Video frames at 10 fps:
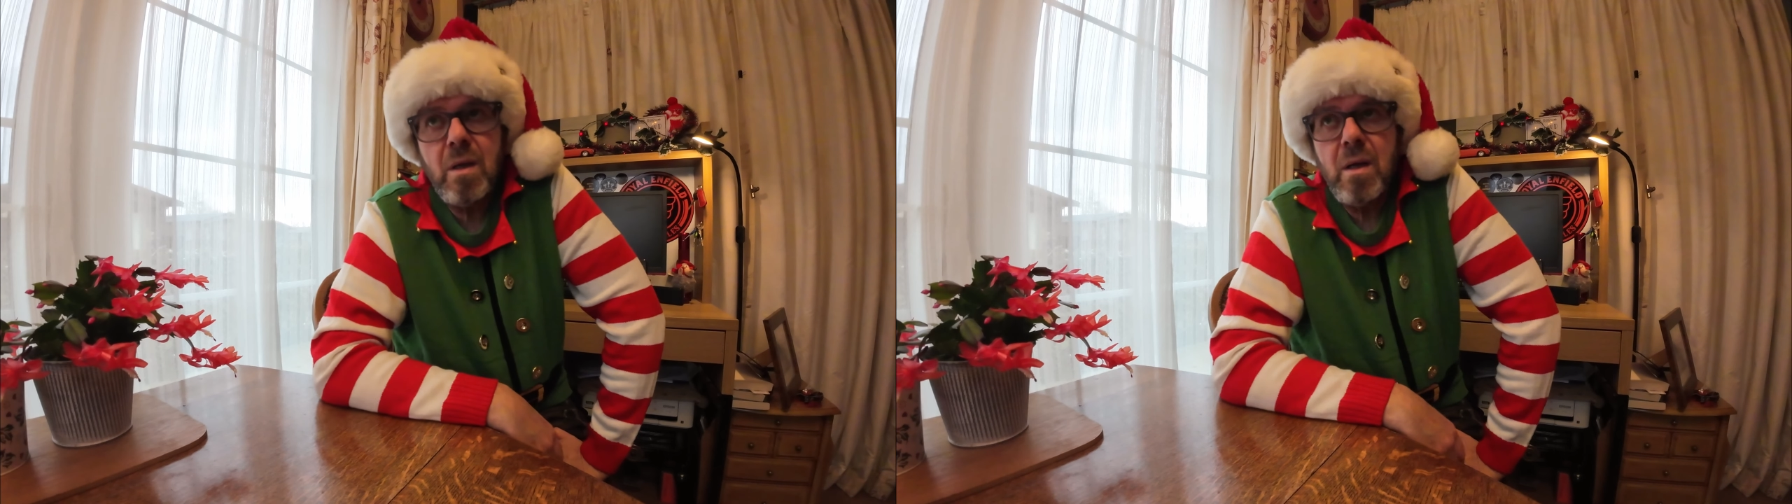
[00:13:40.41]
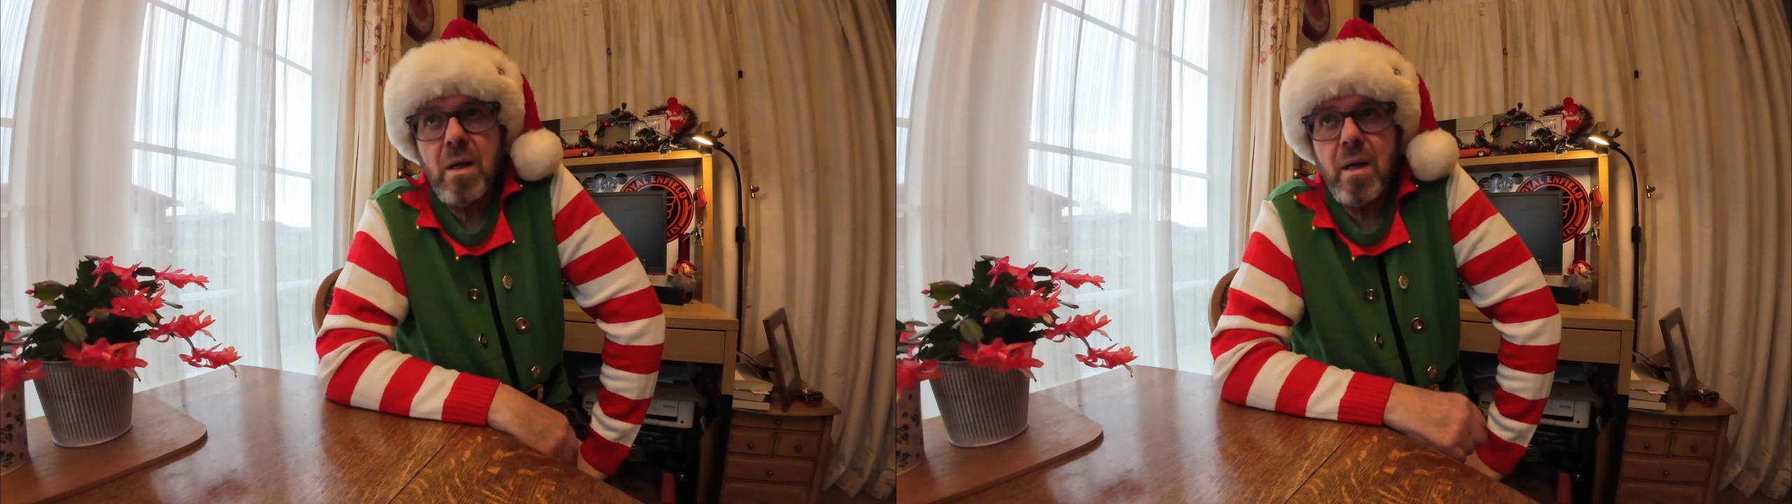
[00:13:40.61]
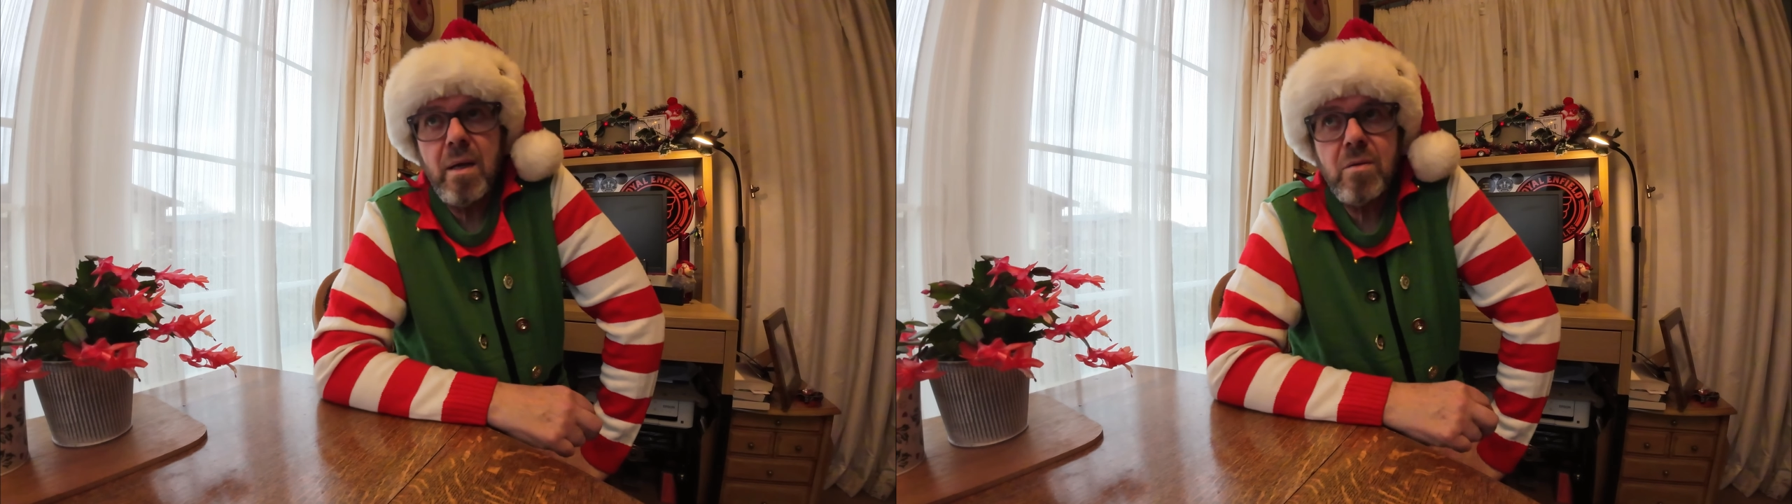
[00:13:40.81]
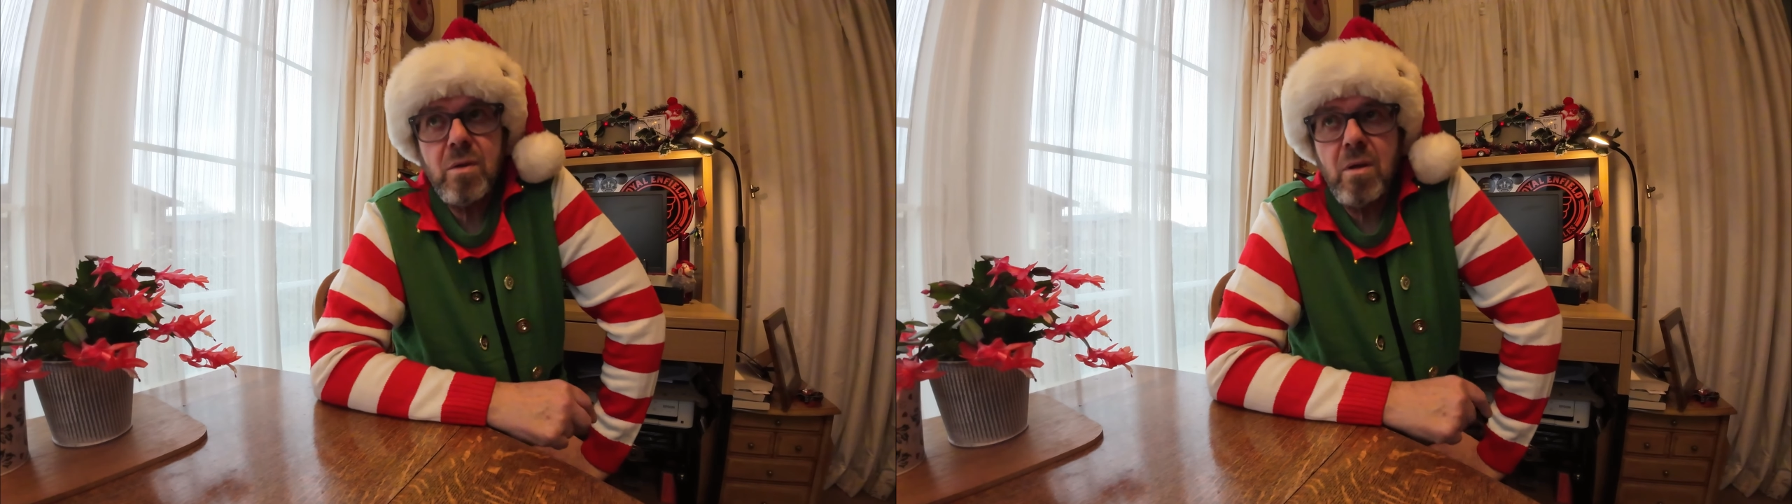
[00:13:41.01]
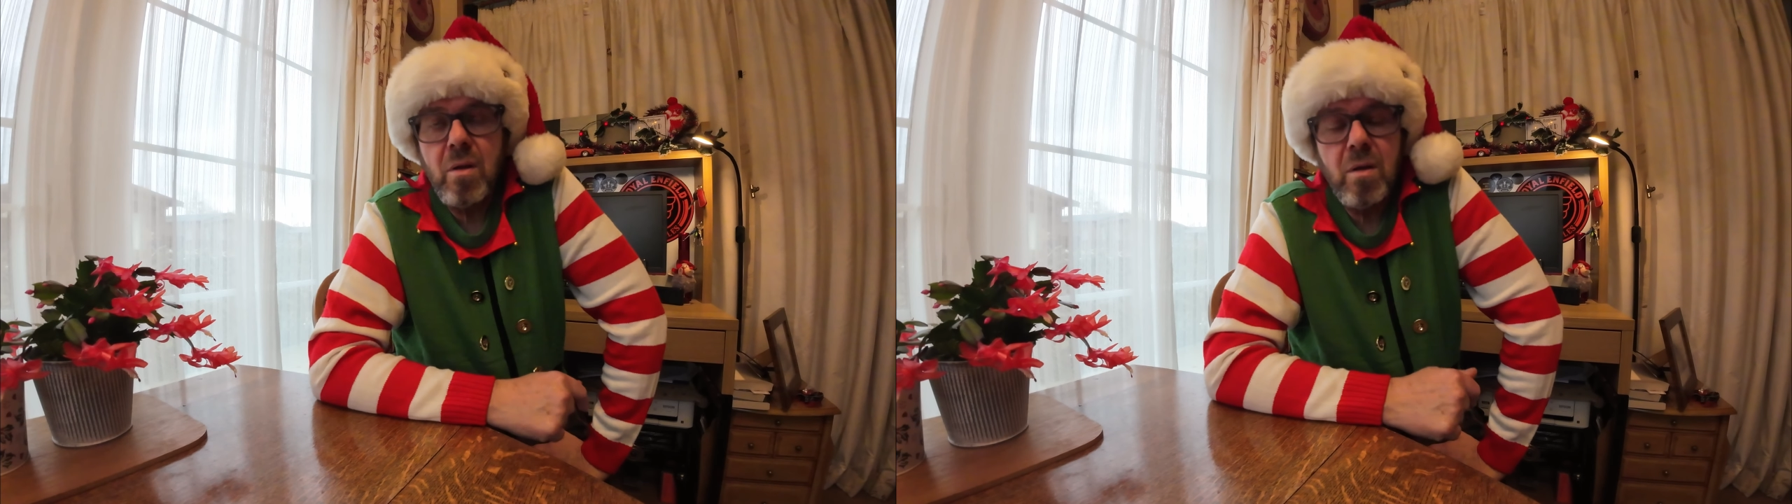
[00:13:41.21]
and
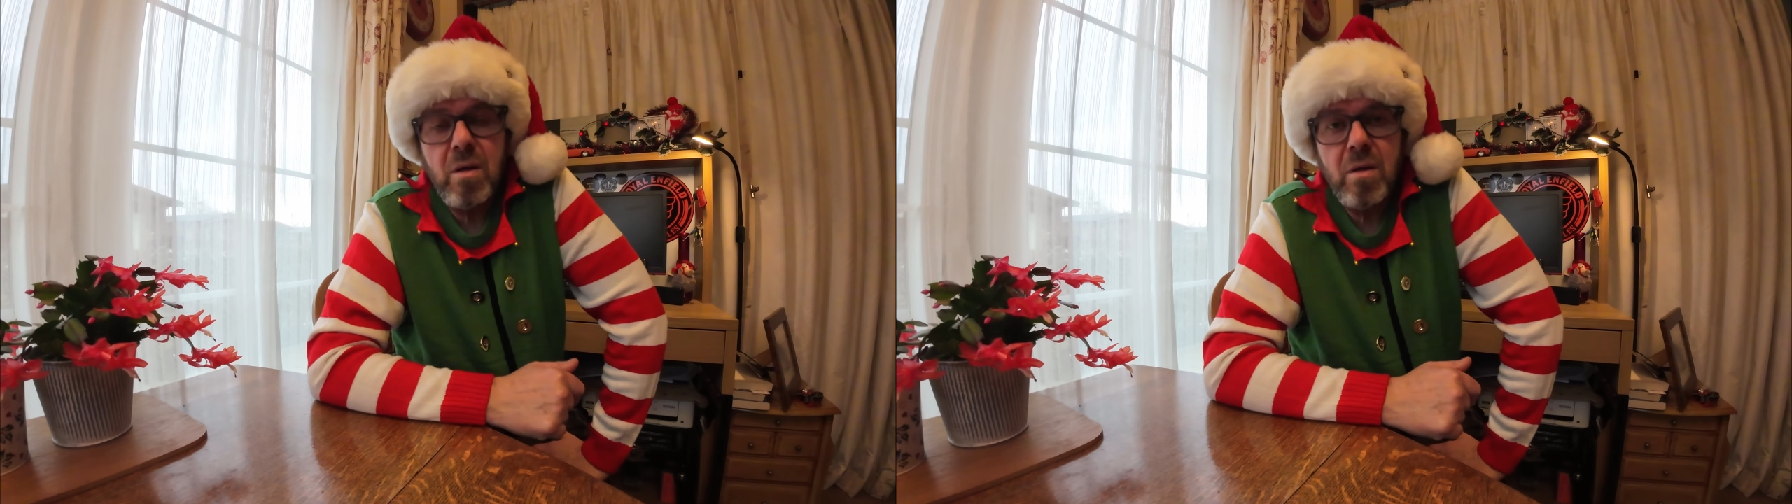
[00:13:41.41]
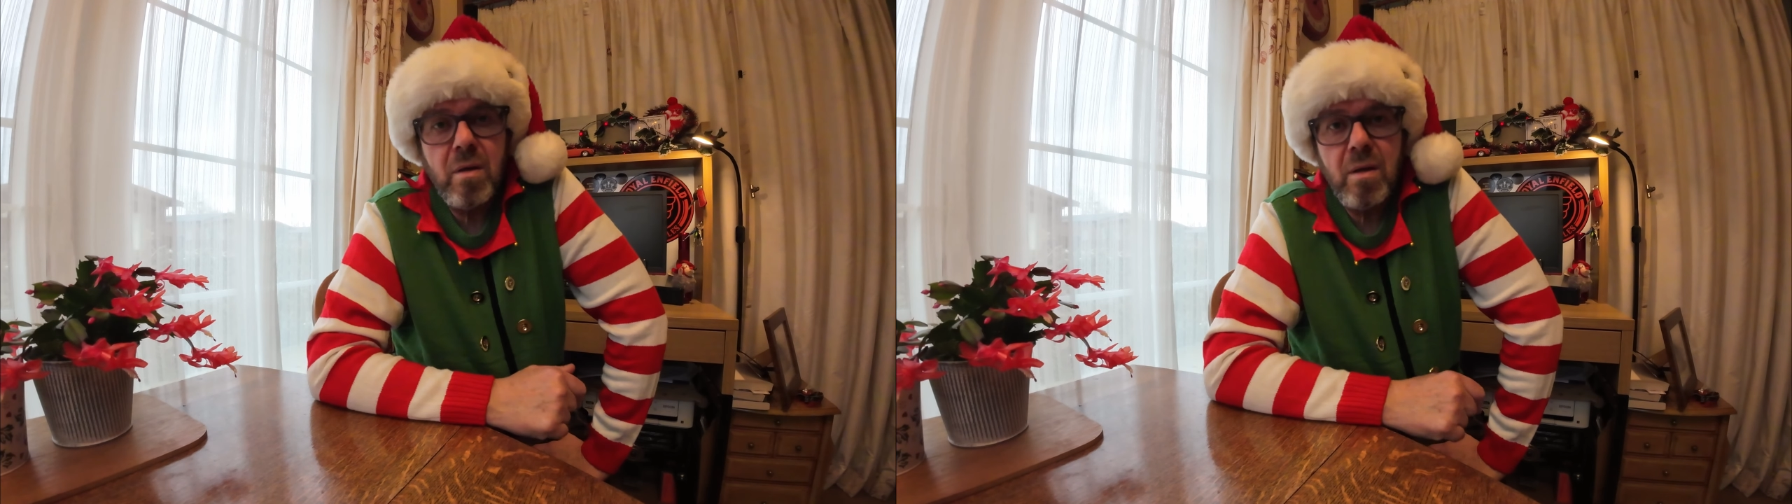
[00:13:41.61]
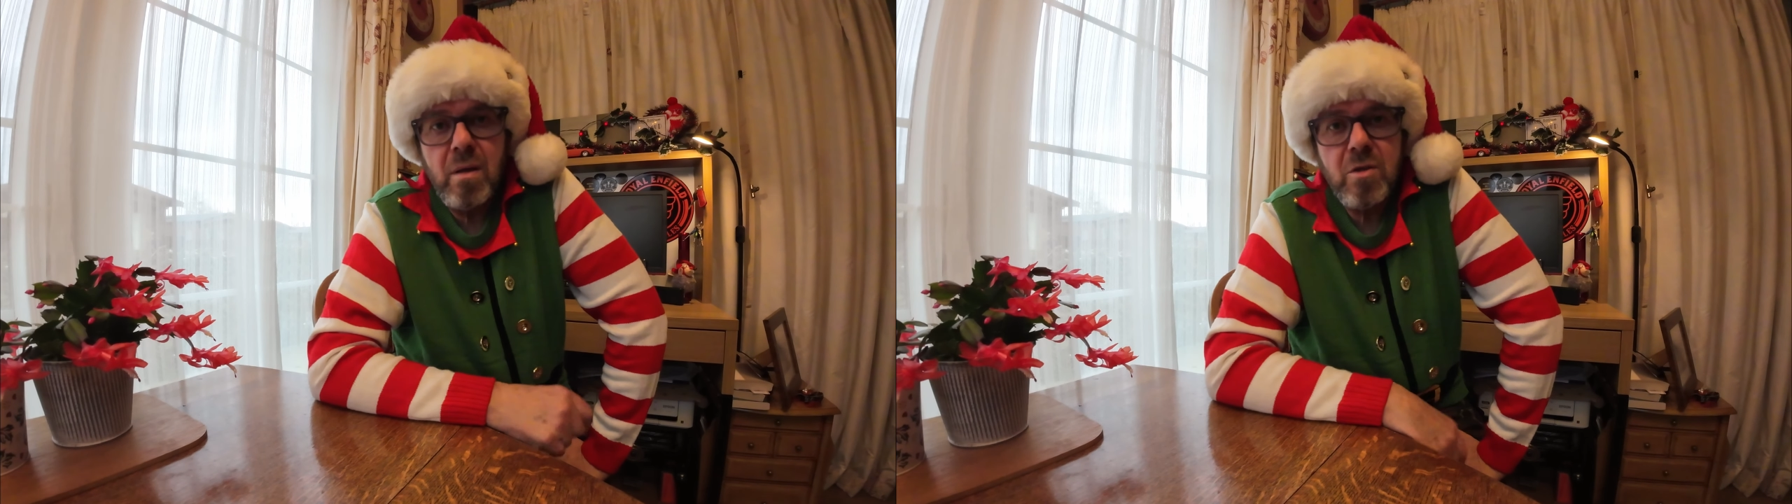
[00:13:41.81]
a